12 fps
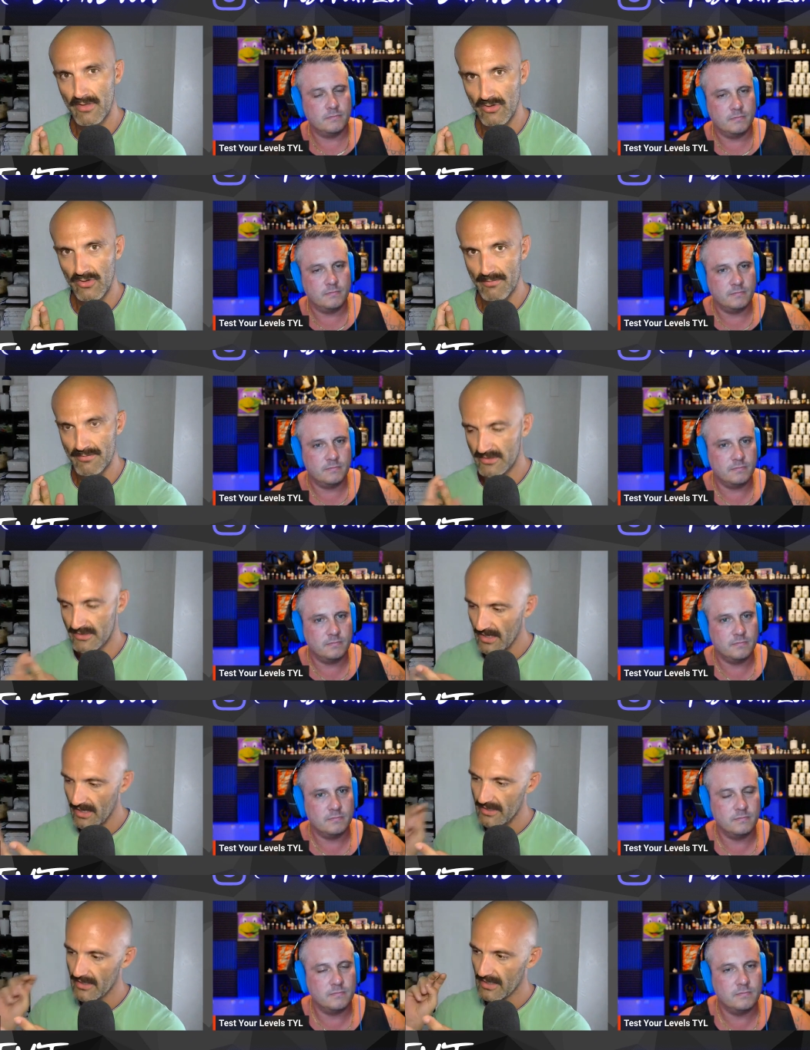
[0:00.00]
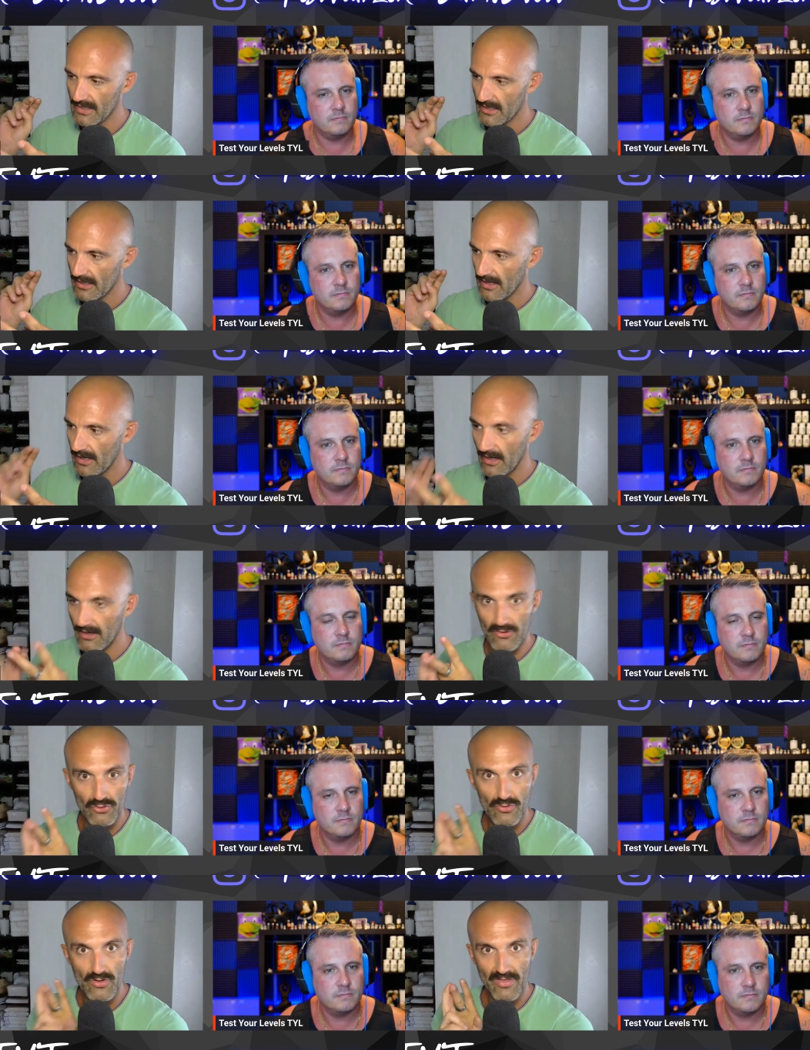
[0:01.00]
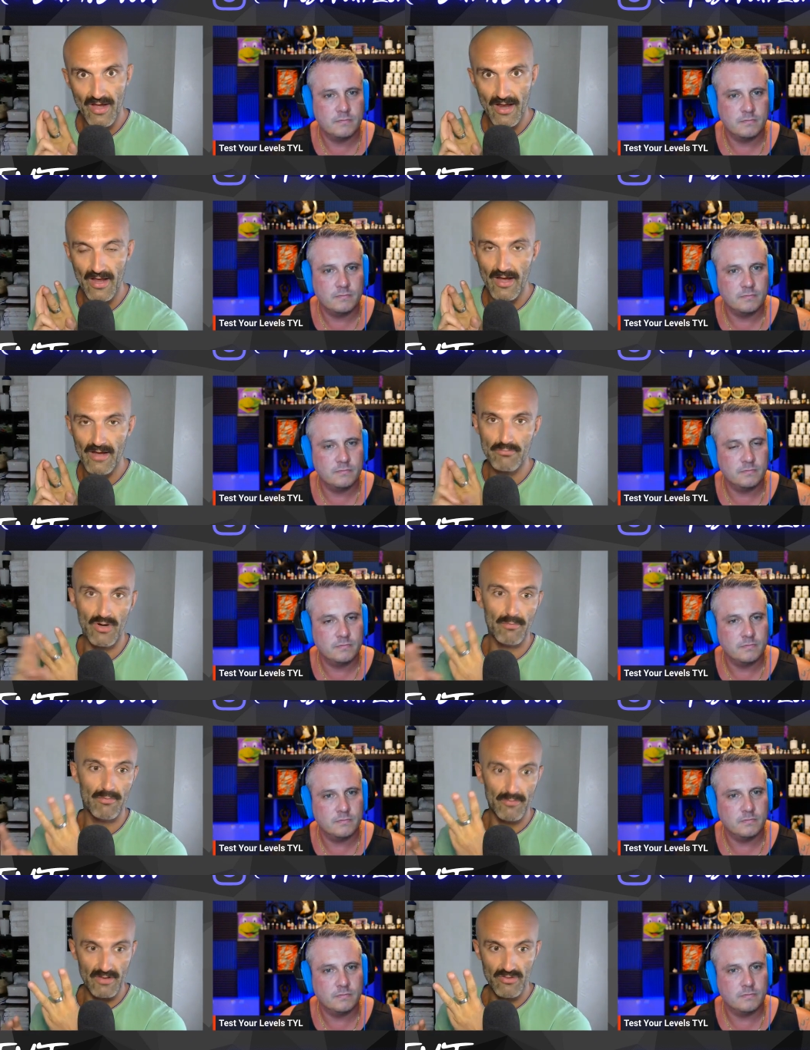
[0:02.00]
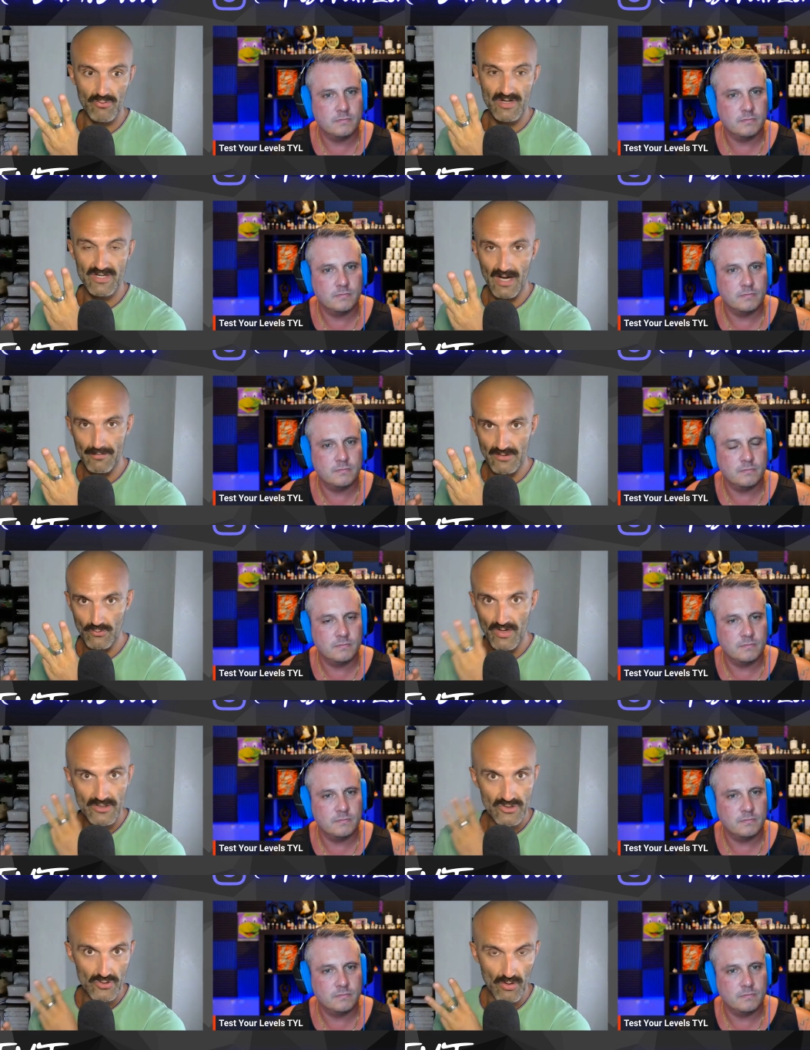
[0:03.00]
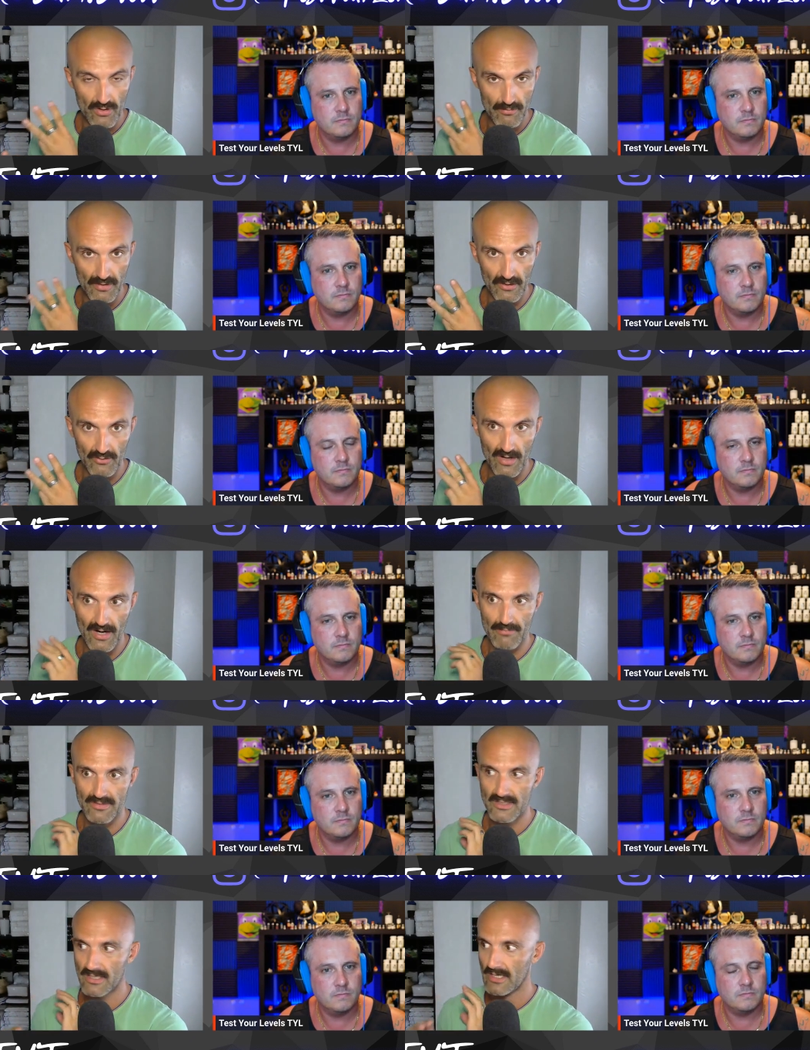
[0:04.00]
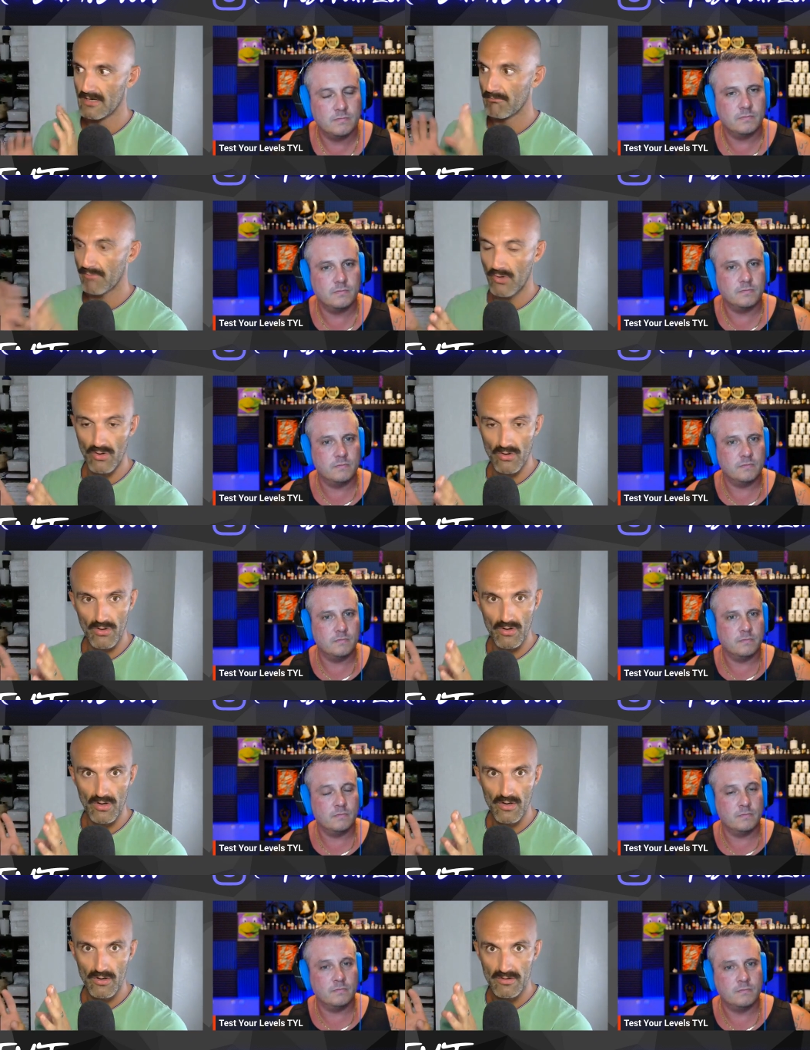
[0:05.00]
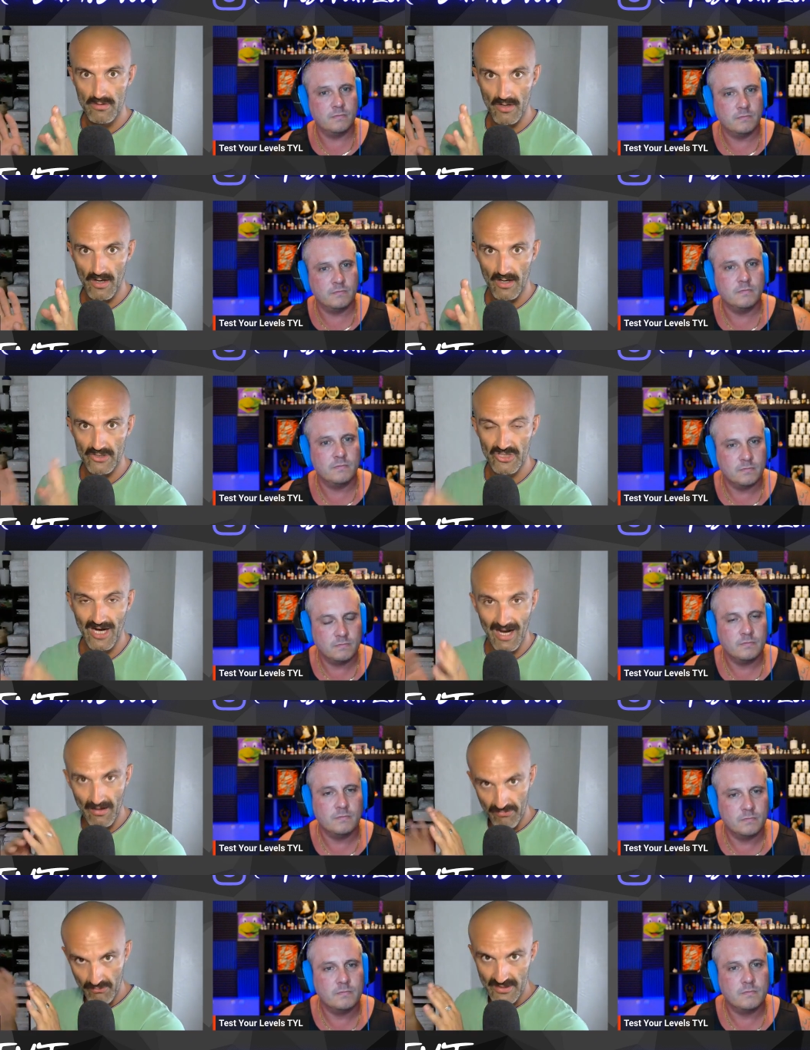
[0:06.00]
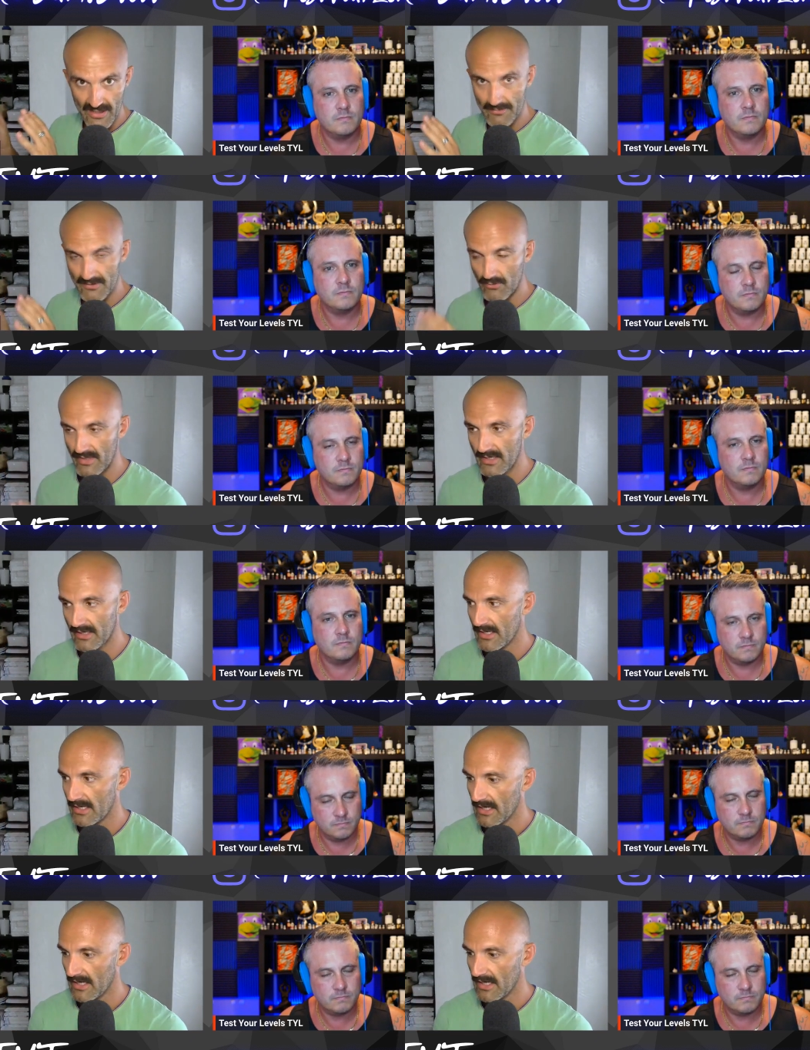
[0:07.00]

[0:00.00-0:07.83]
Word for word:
Speaker 1: milligrams a day. Uh, glutathione, probably three times a week, 200 milligrams per uh, shot, three times a week.